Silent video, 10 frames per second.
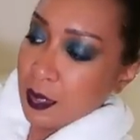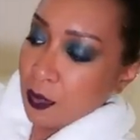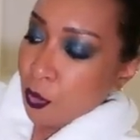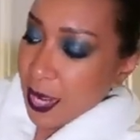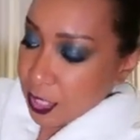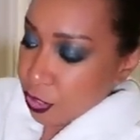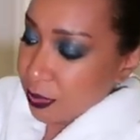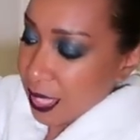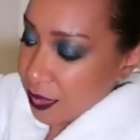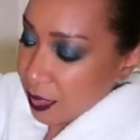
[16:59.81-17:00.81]
or extra
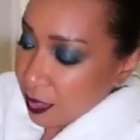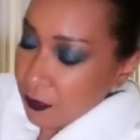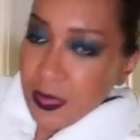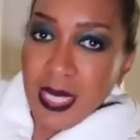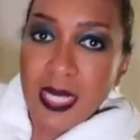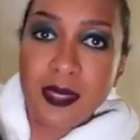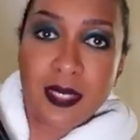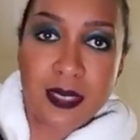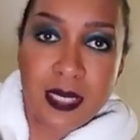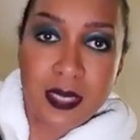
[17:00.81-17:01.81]
leather in the
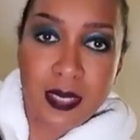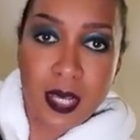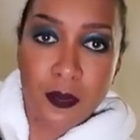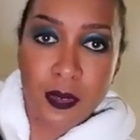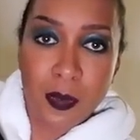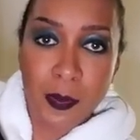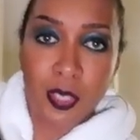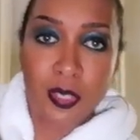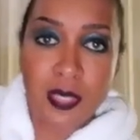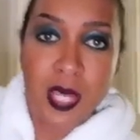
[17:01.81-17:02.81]
seat area
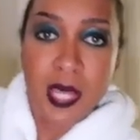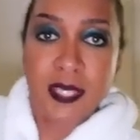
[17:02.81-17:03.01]
because